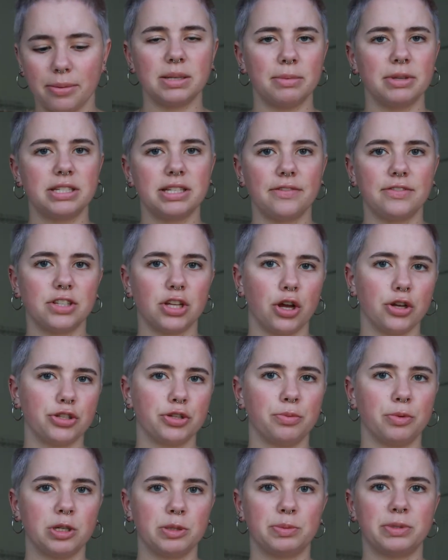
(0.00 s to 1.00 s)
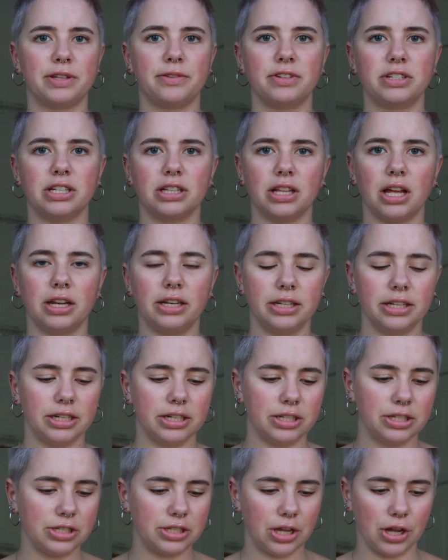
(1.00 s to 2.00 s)
Some of this stuff is also more specific to
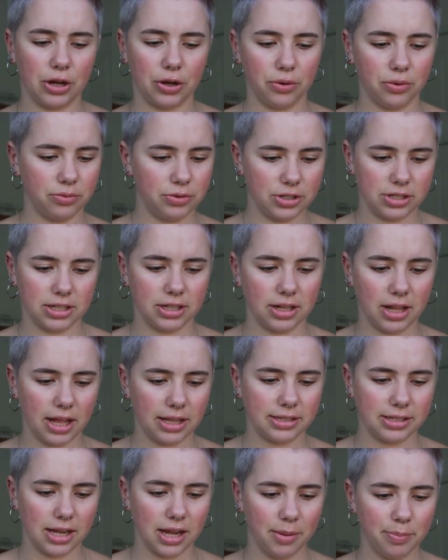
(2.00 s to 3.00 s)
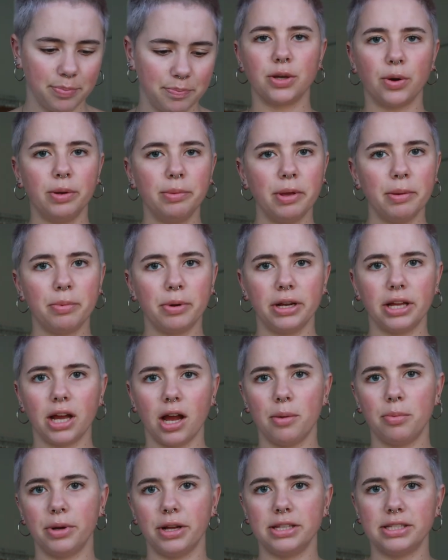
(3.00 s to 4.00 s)
London, so just a little heads up. It's going to be a pretty
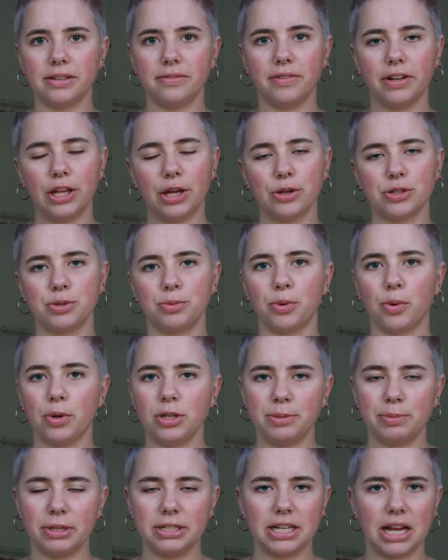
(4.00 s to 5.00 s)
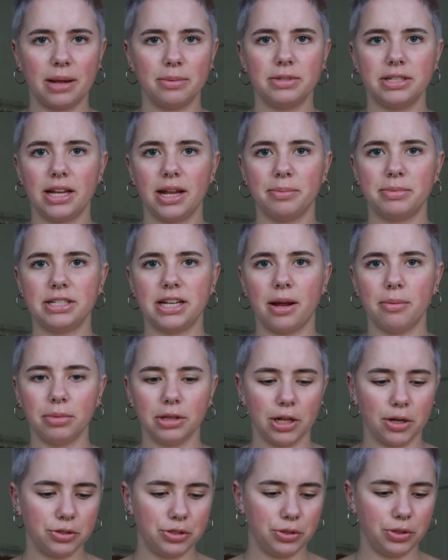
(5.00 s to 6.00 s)
comprehensive video, so I'm going to put timestamps down
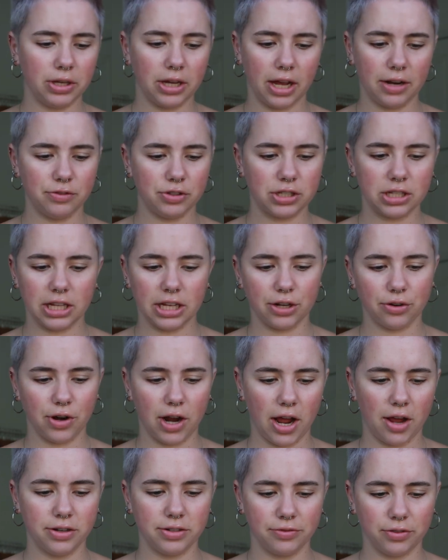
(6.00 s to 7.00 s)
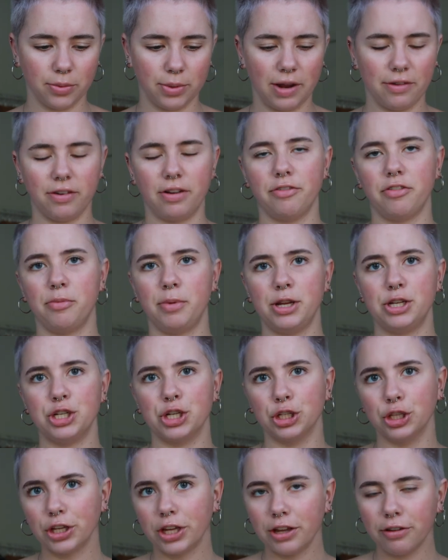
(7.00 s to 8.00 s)
below so you can kind of just click around for whatever information
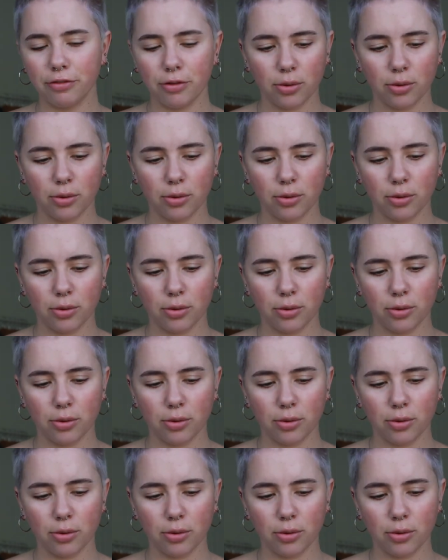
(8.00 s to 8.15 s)
you're looking